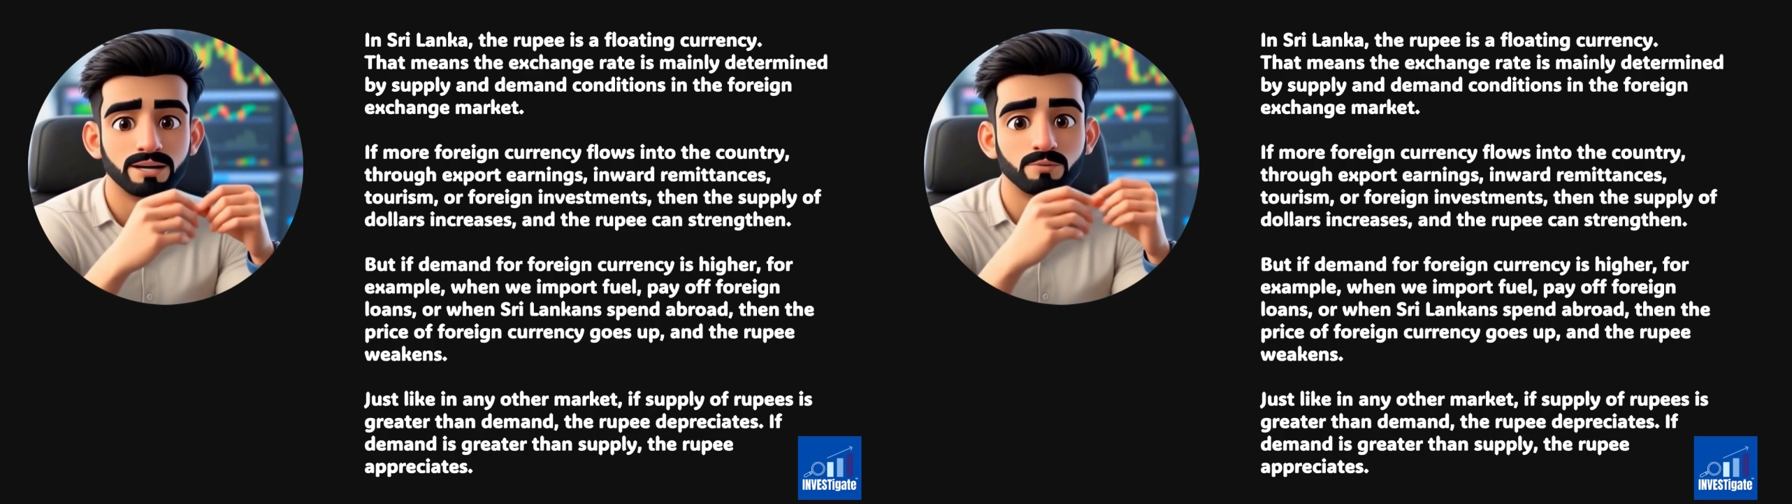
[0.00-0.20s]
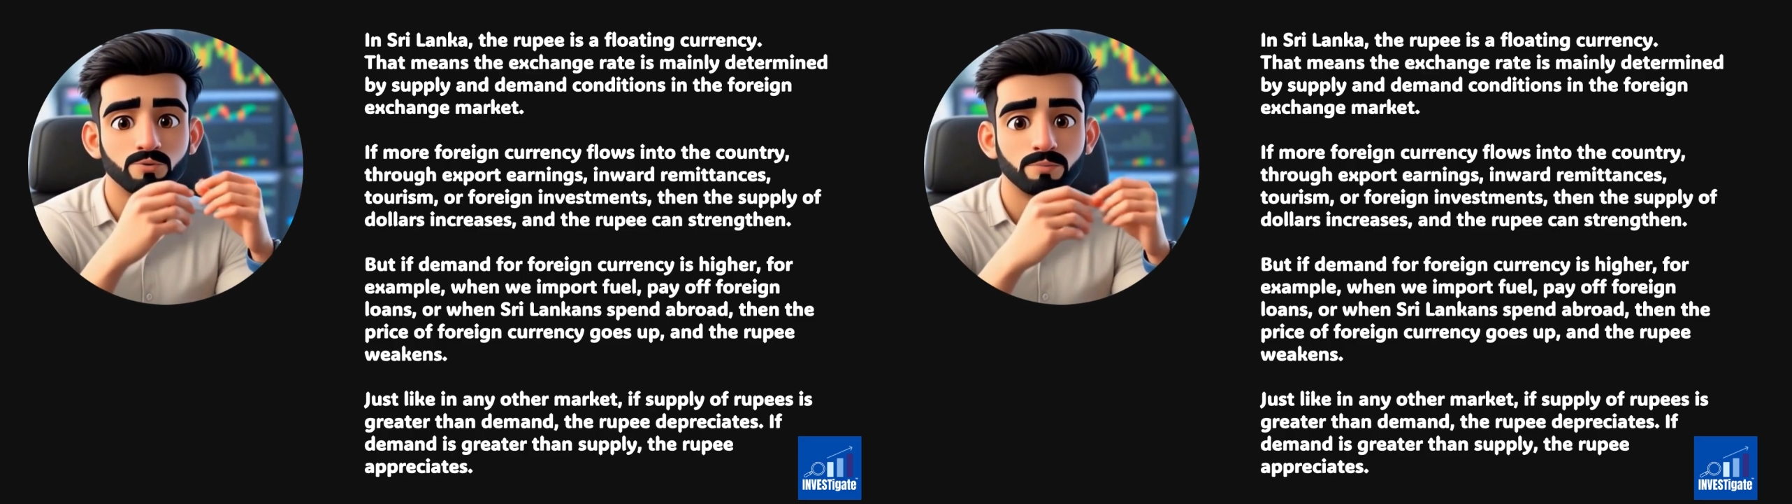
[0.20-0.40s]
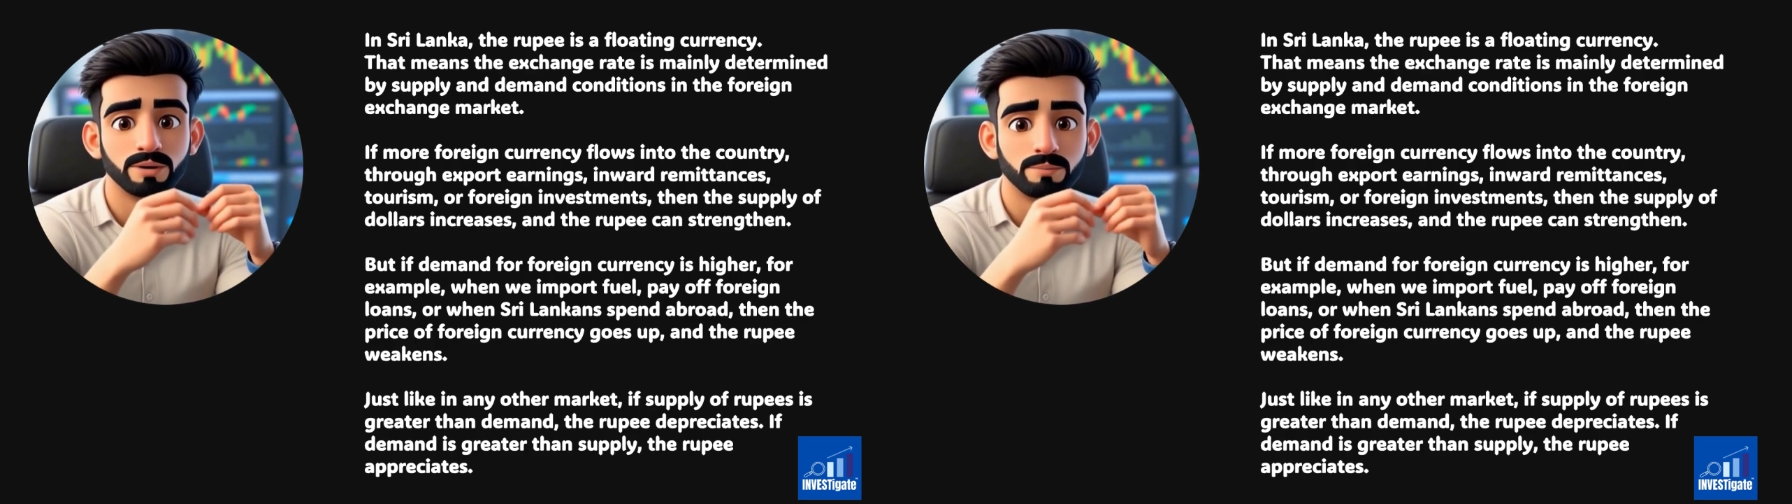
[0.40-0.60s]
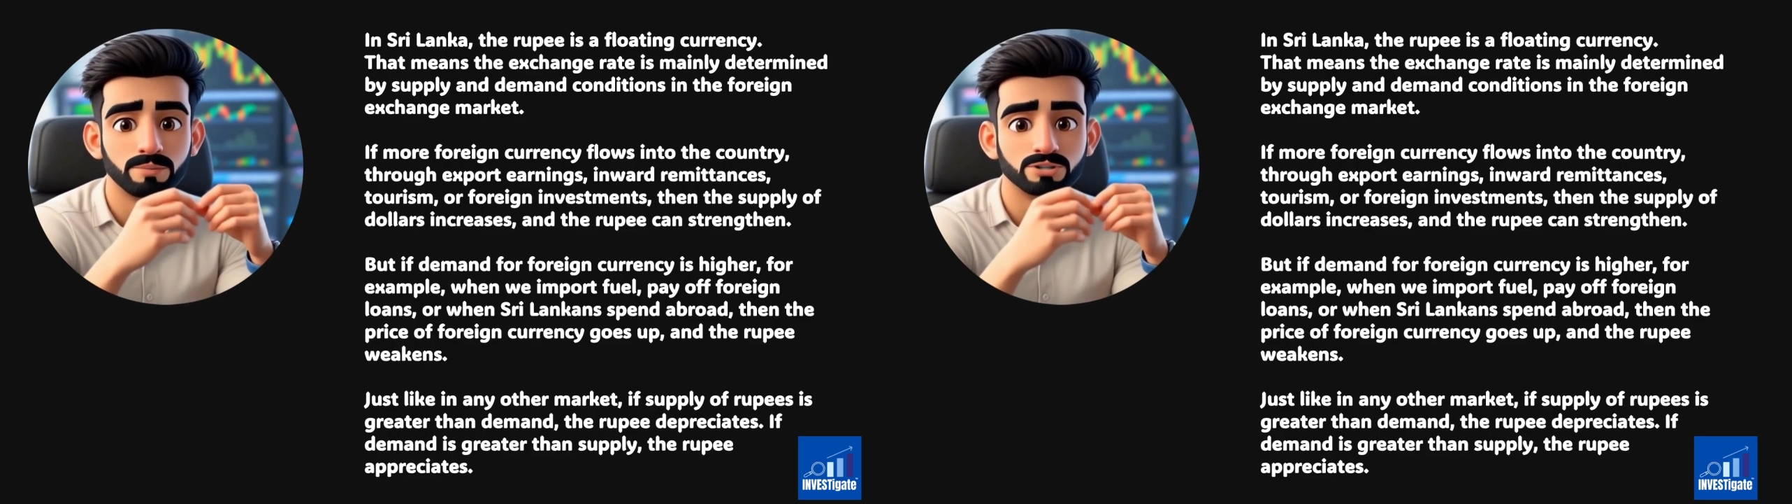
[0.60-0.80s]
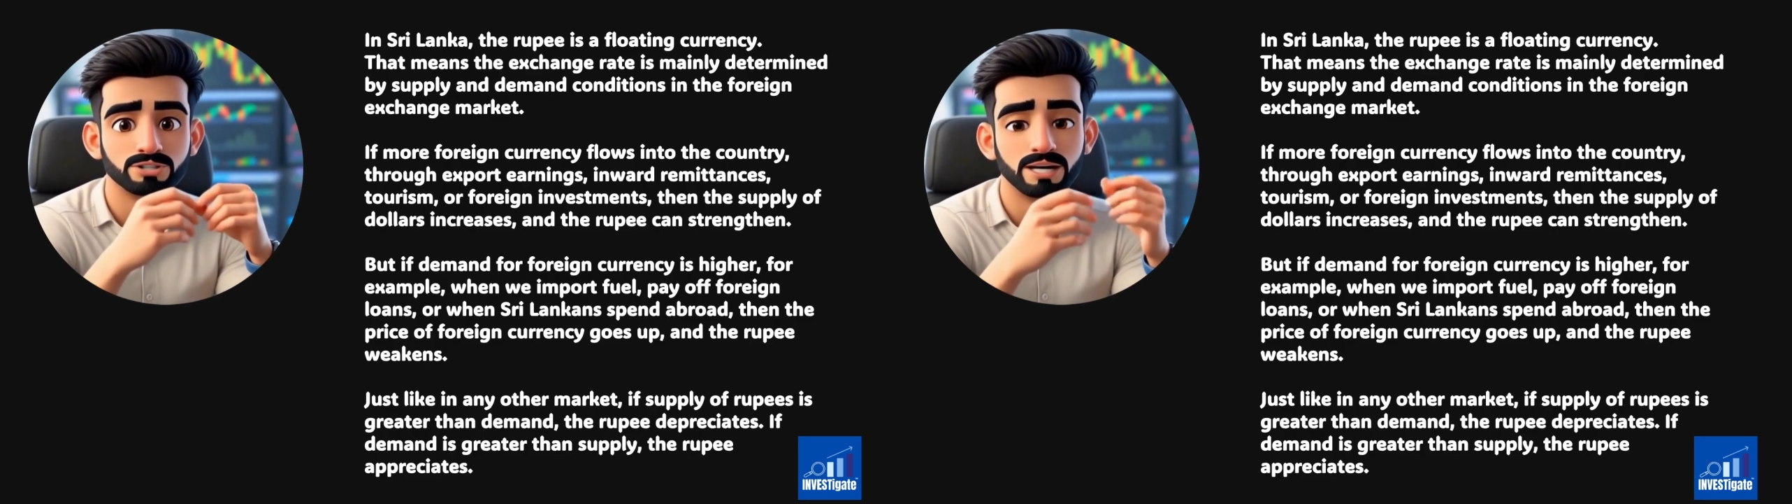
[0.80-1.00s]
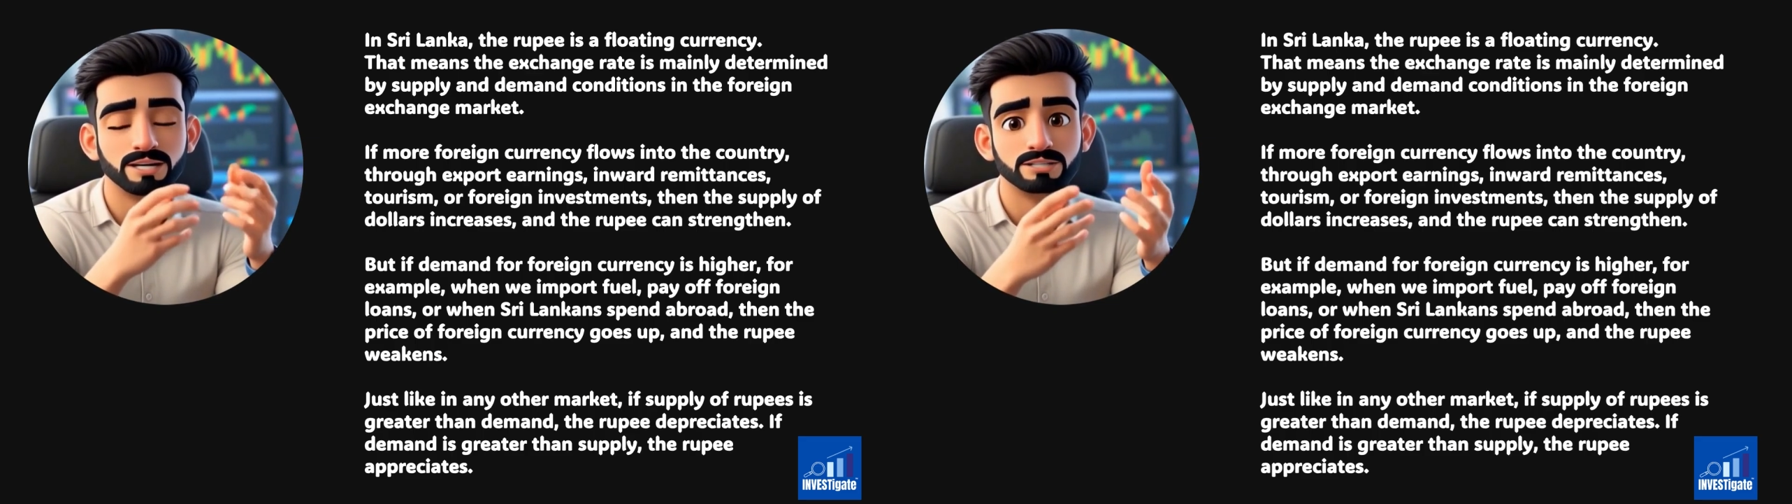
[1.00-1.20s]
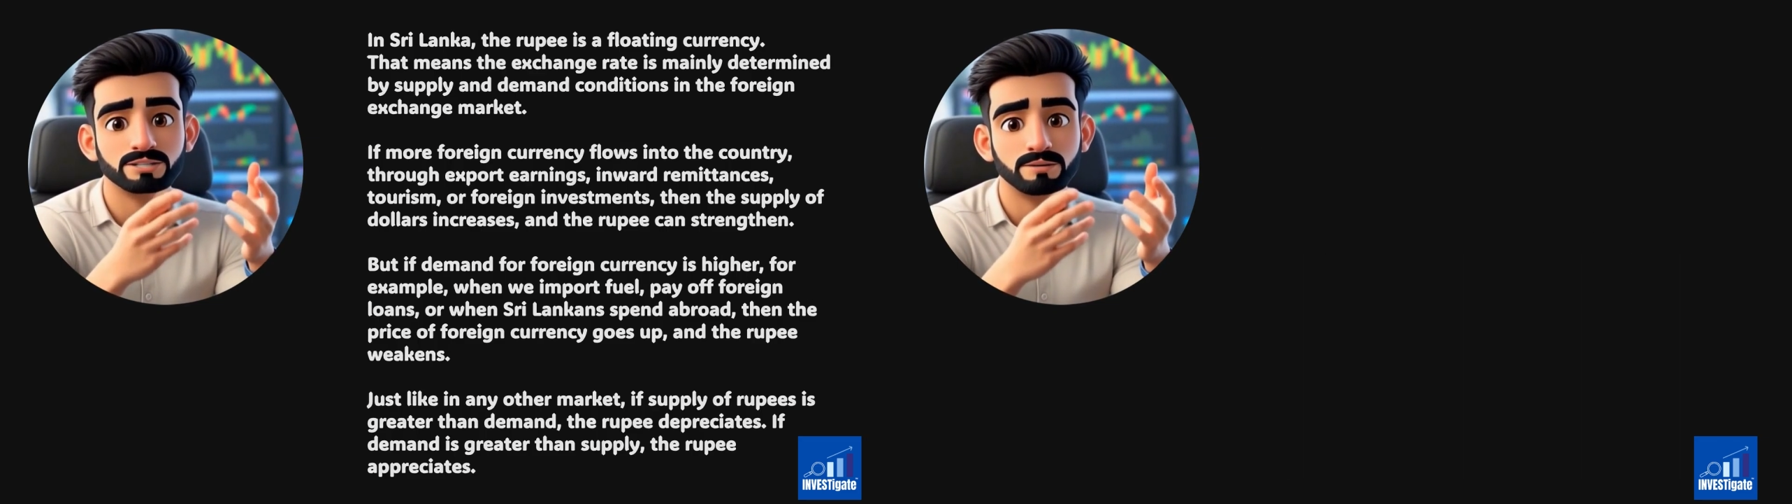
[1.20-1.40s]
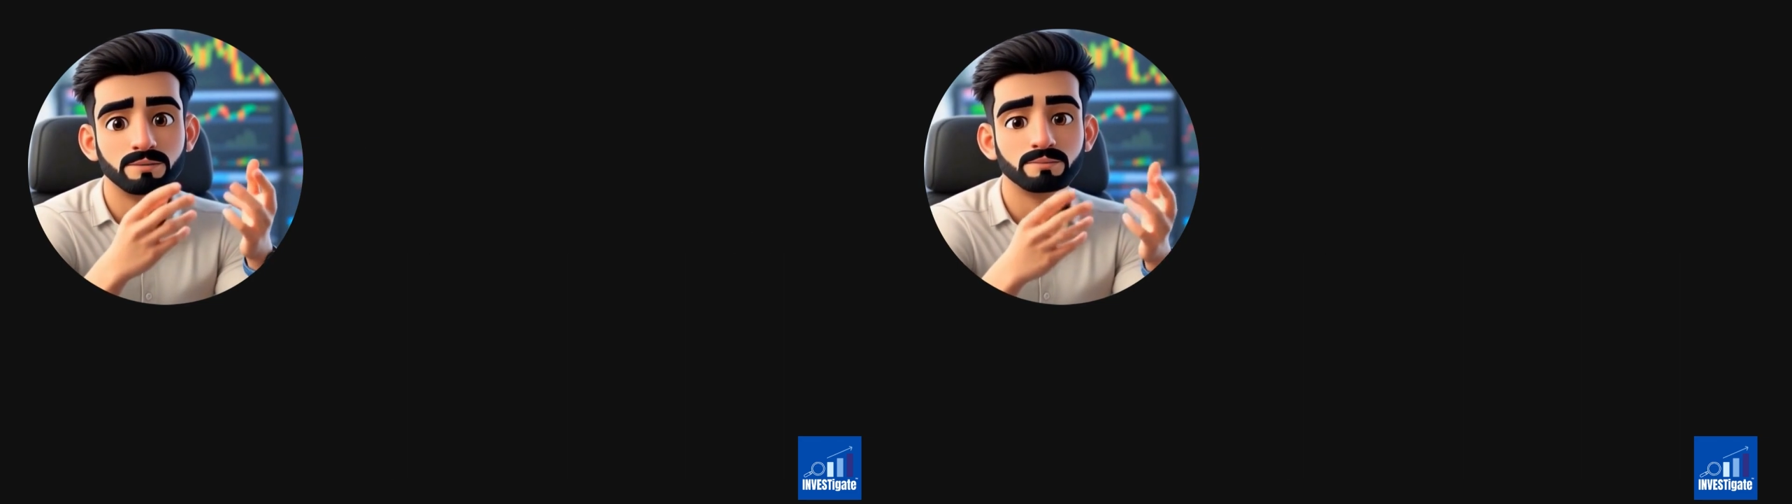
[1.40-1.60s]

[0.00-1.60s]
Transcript: the rupee appreciates.